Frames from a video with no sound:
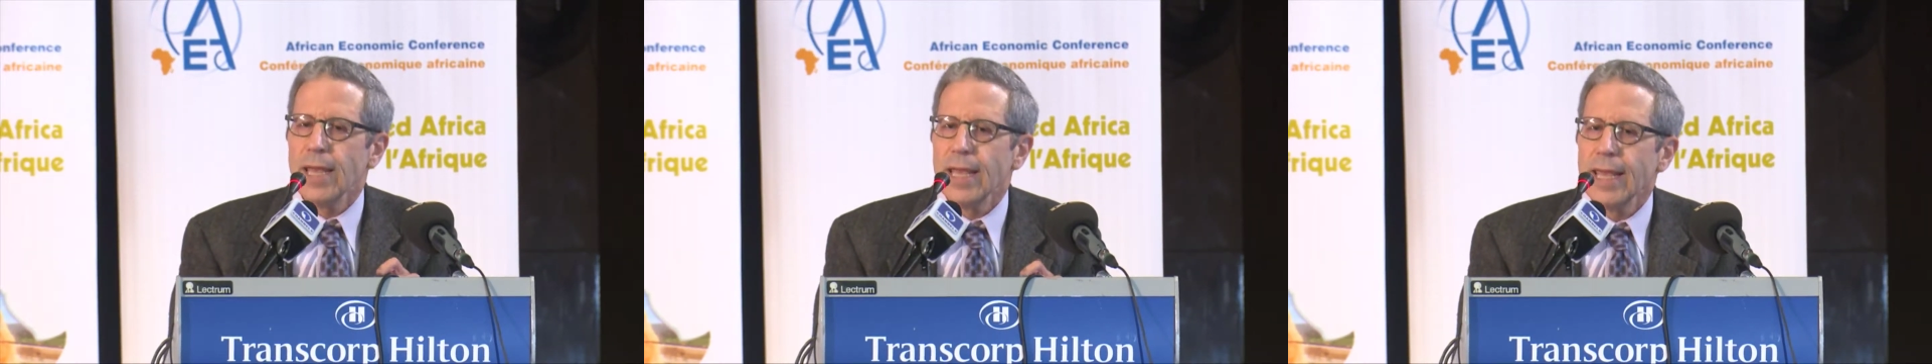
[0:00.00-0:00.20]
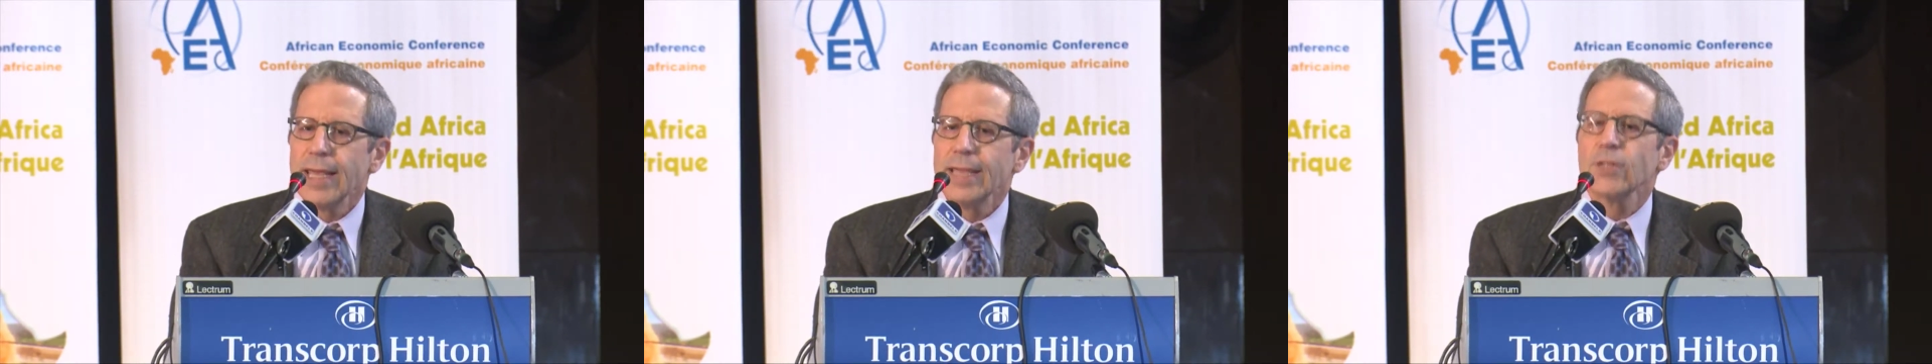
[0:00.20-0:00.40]

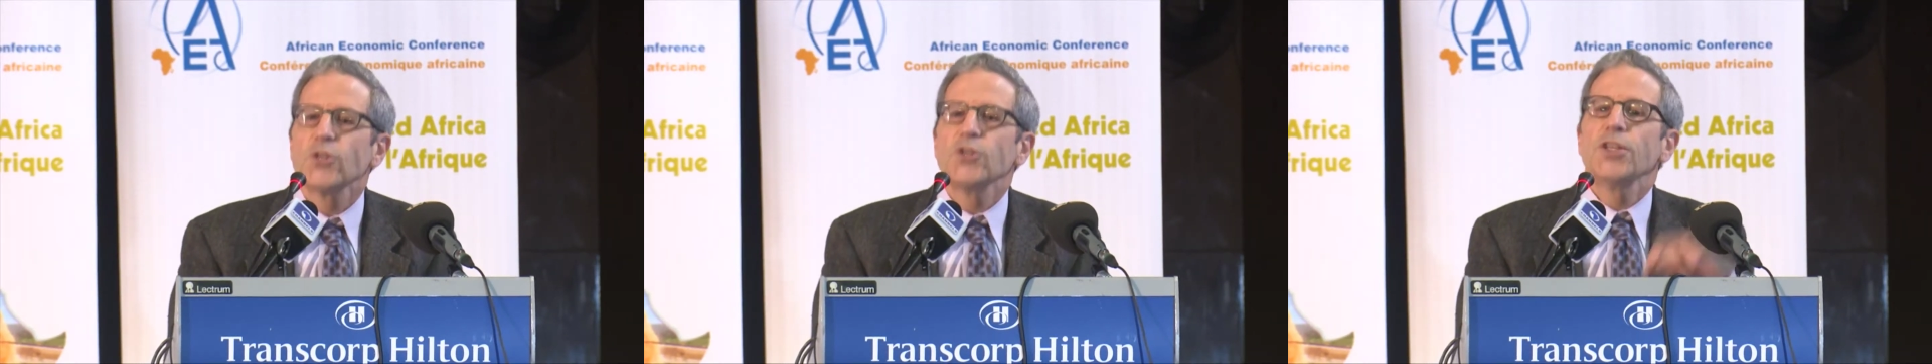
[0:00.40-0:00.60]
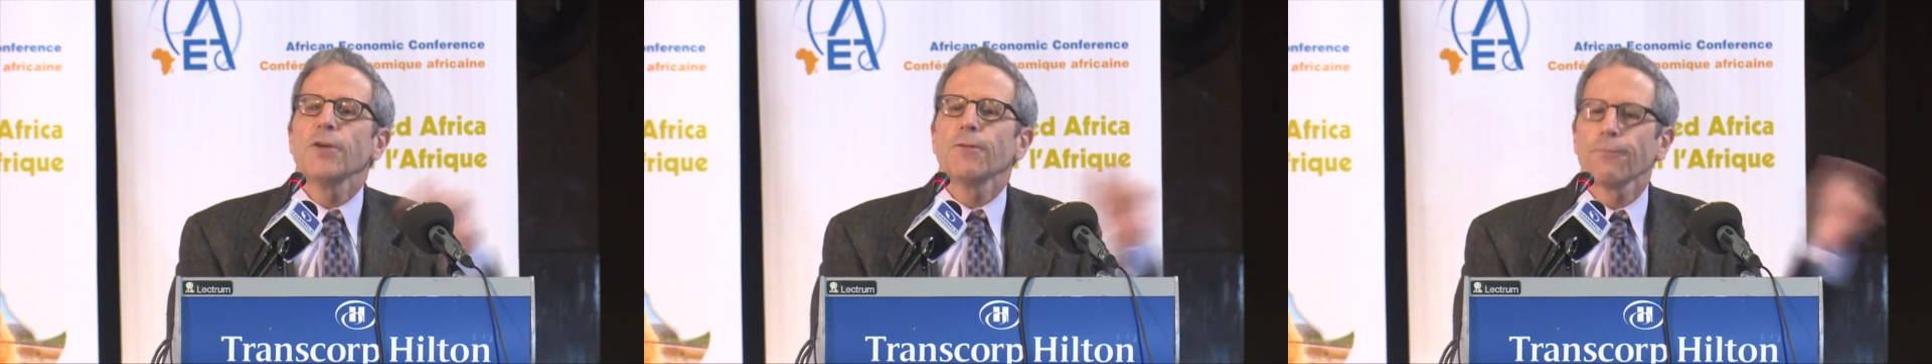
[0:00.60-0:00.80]
is
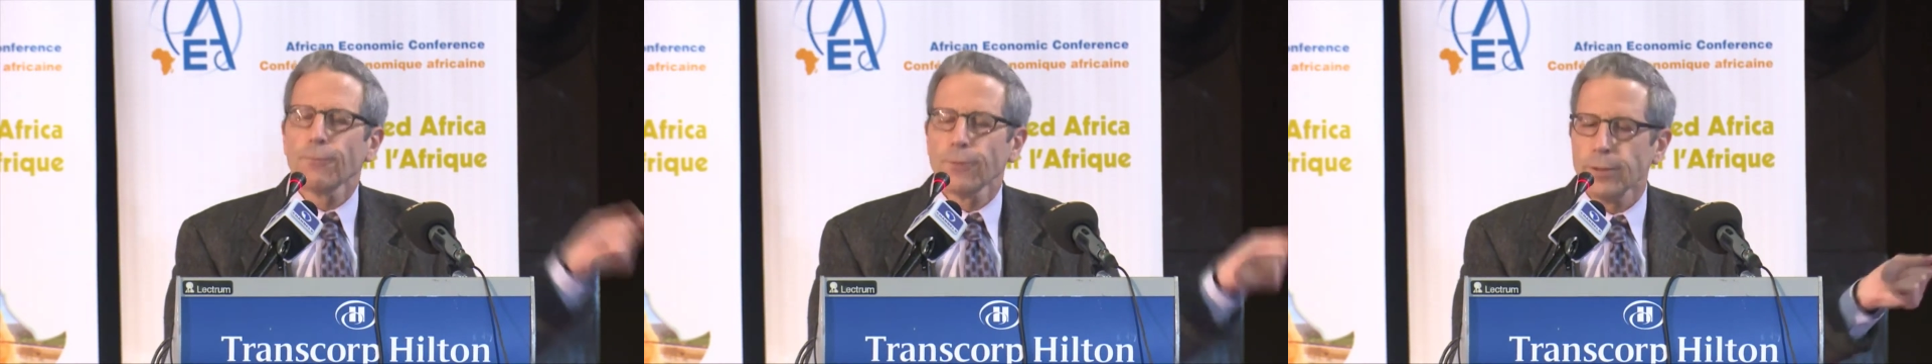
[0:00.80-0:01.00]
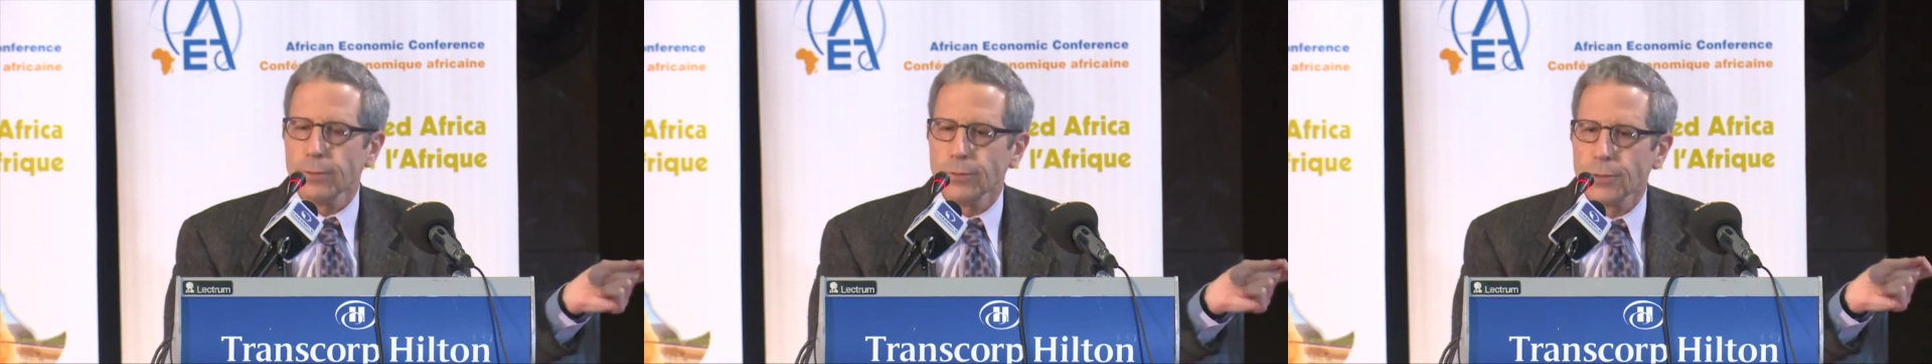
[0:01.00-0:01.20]

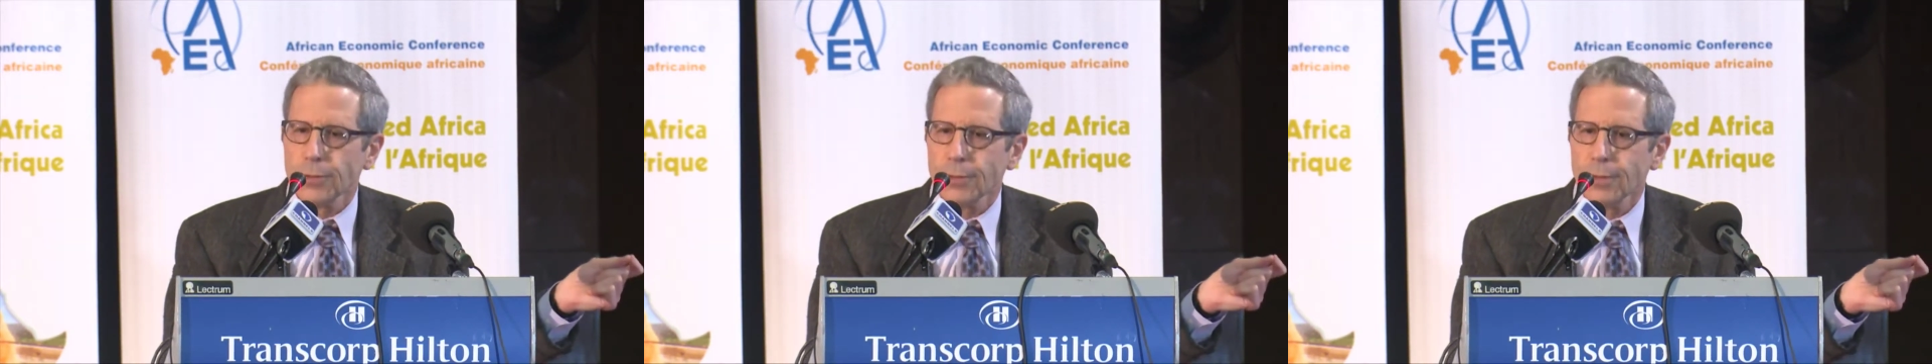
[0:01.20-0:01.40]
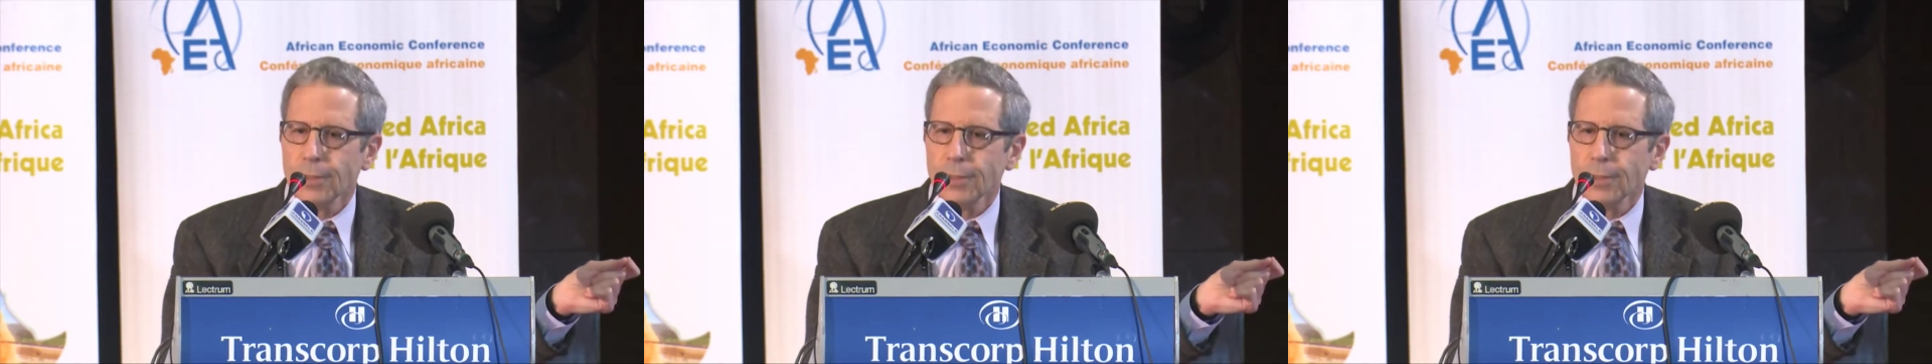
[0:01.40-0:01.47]
different